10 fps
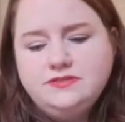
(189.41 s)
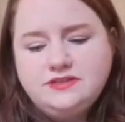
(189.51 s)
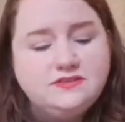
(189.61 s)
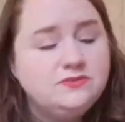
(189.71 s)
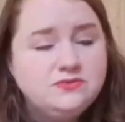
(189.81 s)

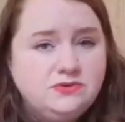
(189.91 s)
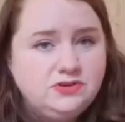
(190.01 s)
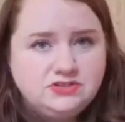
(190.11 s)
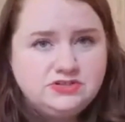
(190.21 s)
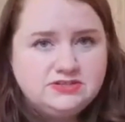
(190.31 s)
This is
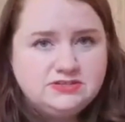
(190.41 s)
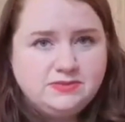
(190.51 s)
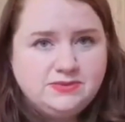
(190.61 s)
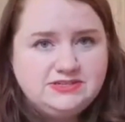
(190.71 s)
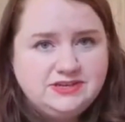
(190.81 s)
also a good chance,
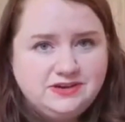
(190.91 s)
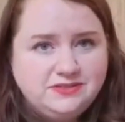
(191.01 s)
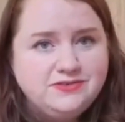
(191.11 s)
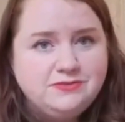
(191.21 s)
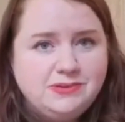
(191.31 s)
by the way, to
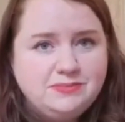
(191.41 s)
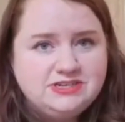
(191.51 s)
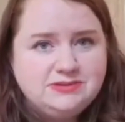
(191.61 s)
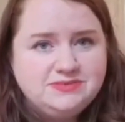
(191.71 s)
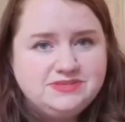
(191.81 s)
go through your
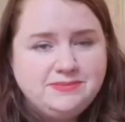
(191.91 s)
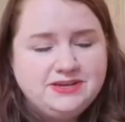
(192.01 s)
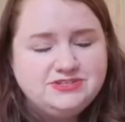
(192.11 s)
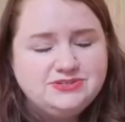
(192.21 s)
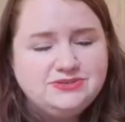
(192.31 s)
memberships and
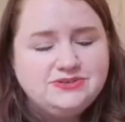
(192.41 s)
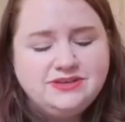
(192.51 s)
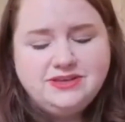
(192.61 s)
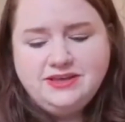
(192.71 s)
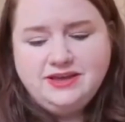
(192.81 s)
make
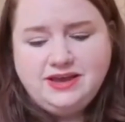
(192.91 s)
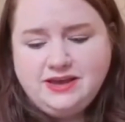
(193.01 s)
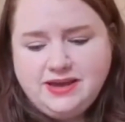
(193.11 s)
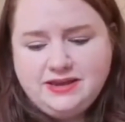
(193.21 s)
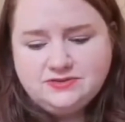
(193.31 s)
sure
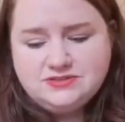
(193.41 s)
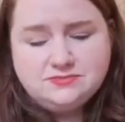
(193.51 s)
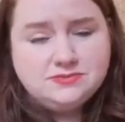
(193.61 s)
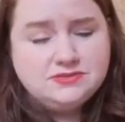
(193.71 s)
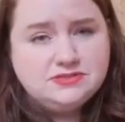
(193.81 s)
and your
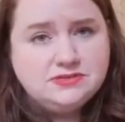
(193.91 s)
